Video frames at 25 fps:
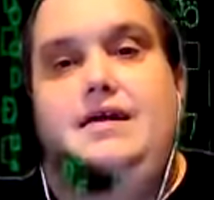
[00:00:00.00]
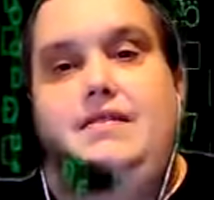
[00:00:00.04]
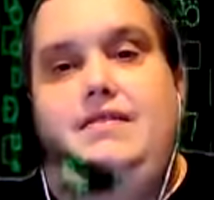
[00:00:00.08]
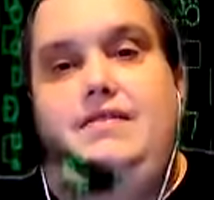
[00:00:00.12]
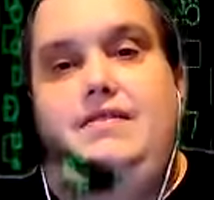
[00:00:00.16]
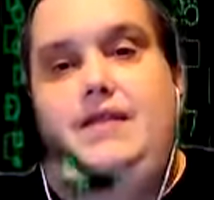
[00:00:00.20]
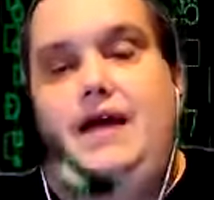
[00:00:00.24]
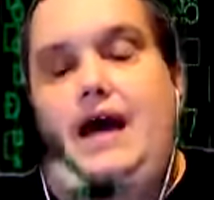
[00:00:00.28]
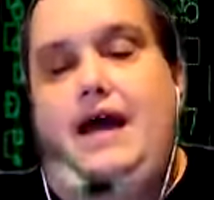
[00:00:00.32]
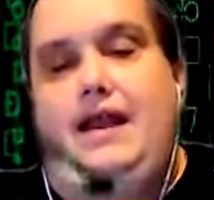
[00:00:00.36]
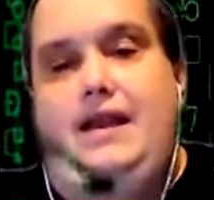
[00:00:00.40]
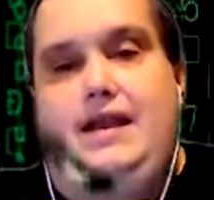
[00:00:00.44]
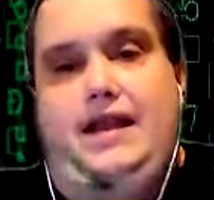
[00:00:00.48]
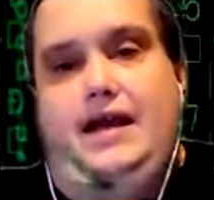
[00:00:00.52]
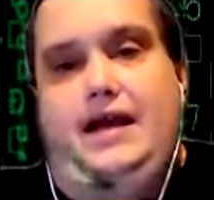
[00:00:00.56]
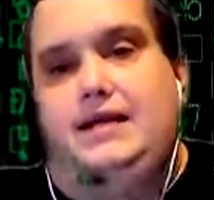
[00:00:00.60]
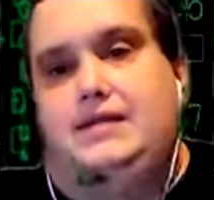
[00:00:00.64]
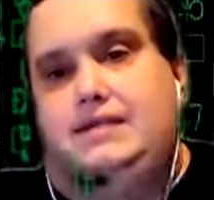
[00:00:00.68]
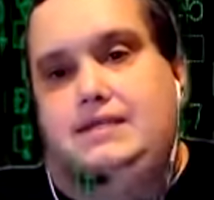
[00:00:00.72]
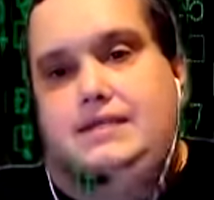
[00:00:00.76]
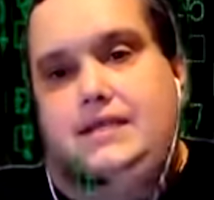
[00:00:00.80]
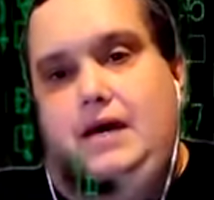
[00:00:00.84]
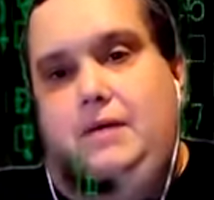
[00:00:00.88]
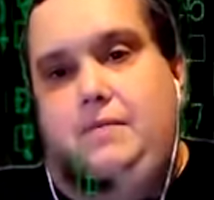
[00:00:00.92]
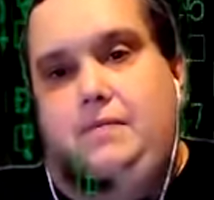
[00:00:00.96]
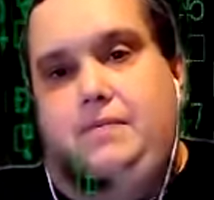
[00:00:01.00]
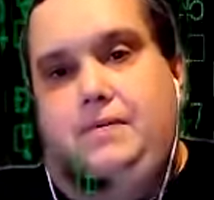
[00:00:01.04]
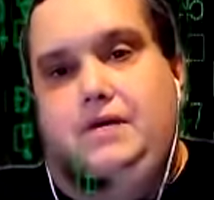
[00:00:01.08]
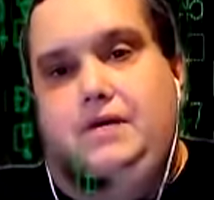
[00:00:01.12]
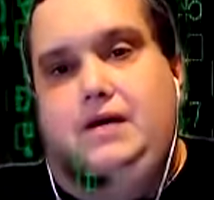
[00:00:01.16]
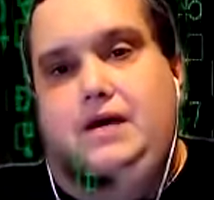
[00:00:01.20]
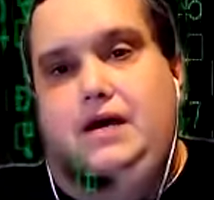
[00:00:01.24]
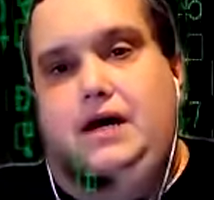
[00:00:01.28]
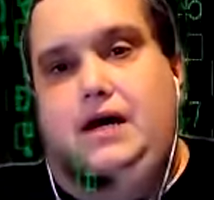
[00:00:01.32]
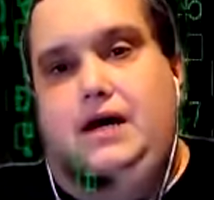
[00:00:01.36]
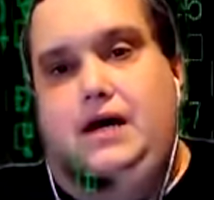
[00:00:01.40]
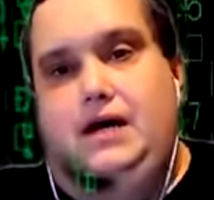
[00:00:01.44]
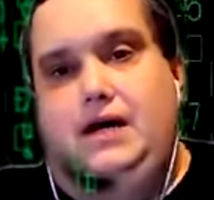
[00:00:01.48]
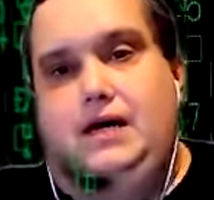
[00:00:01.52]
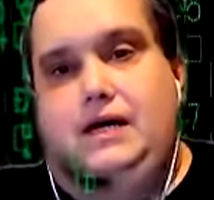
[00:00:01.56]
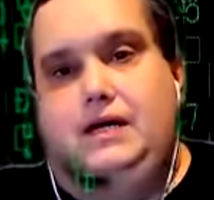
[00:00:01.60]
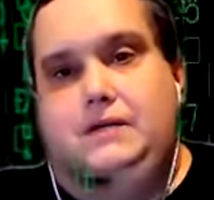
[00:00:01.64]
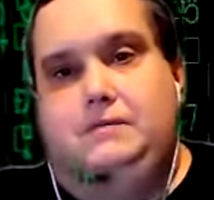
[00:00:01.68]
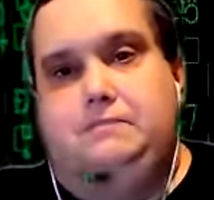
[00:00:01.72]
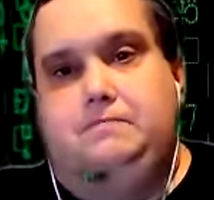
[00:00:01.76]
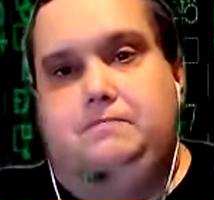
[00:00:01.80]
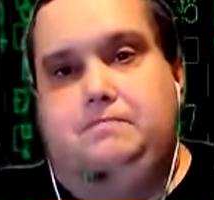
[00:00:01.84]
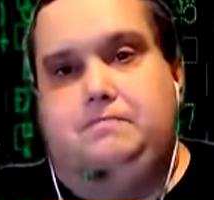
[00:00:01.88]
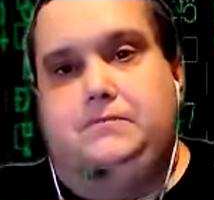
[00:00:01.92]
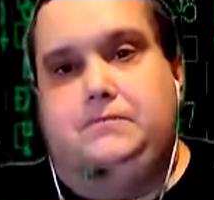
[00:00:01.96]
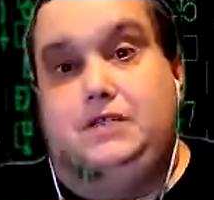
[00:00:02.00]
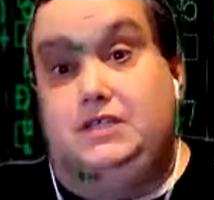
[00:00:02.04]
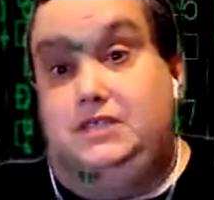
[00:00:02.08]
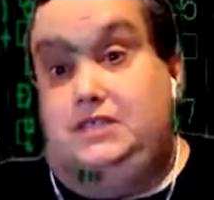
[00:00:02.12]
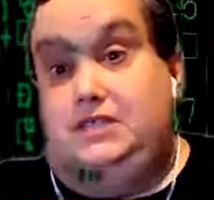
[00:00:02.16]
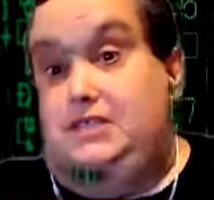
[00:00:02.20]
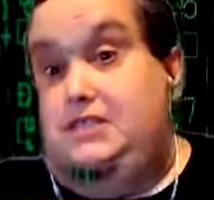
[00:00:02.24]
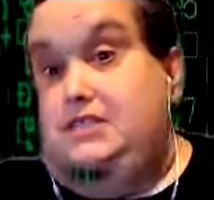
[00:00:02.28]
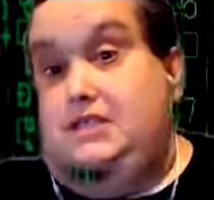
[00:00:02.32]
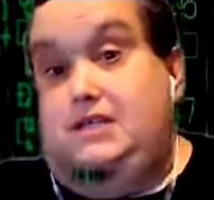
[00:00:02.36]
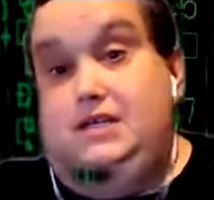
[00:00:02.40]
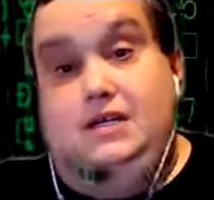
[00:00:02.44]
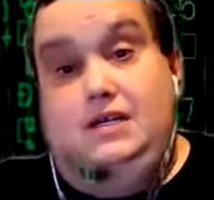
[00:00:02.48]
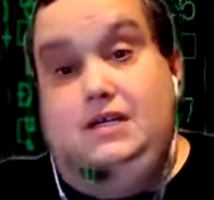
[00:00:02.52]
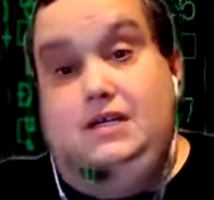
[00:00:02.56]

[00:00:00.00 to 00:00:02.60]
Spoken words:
that next step. Because he